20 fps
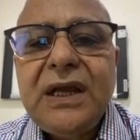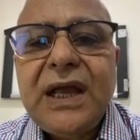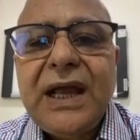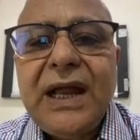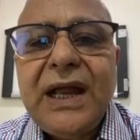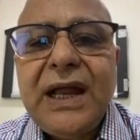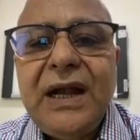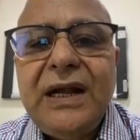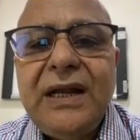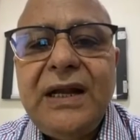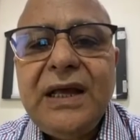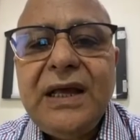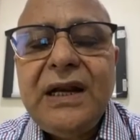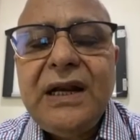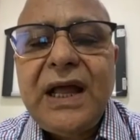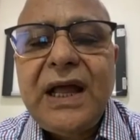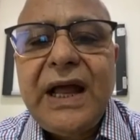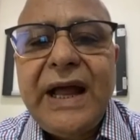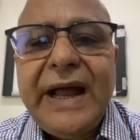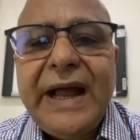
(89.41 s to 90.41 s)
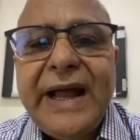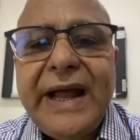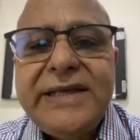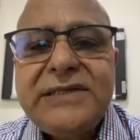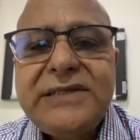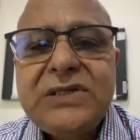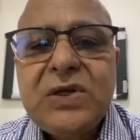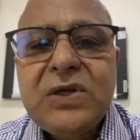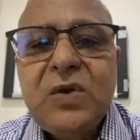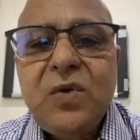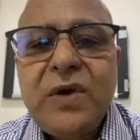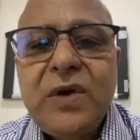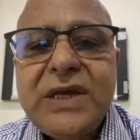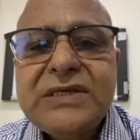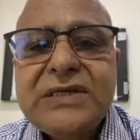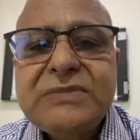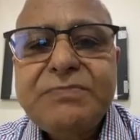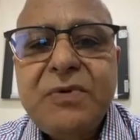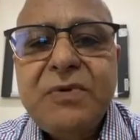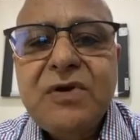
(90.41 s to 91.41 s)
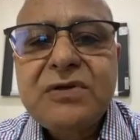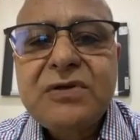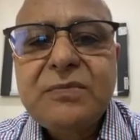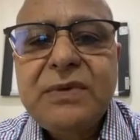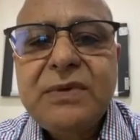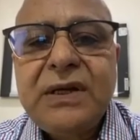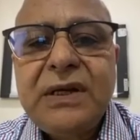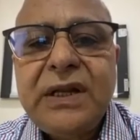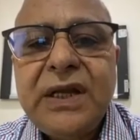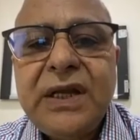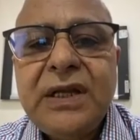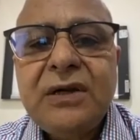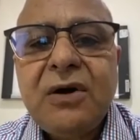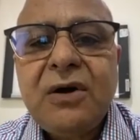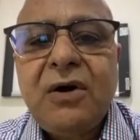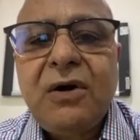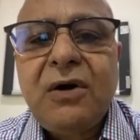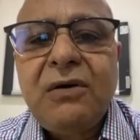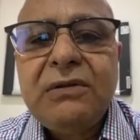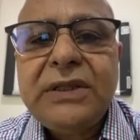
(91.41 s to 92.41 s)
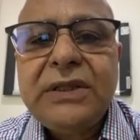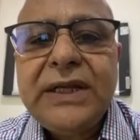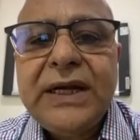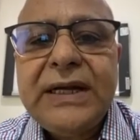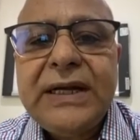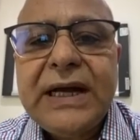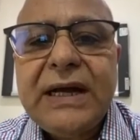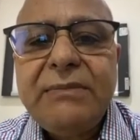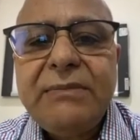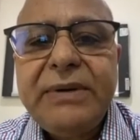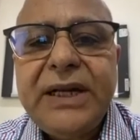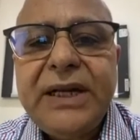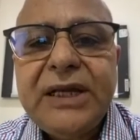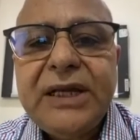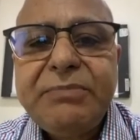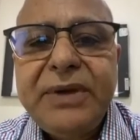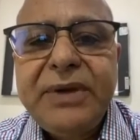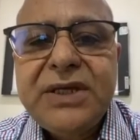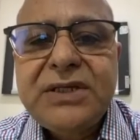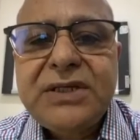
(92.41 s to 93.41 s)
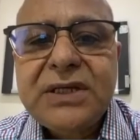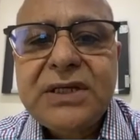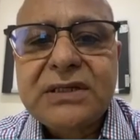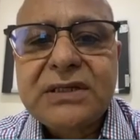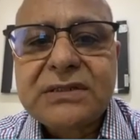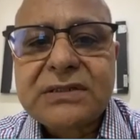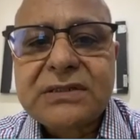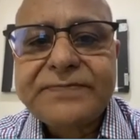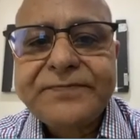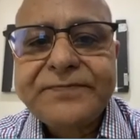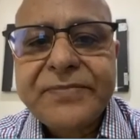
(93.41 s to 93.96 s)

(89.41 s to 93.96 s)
LDL as low as possible in all the diabetic patients.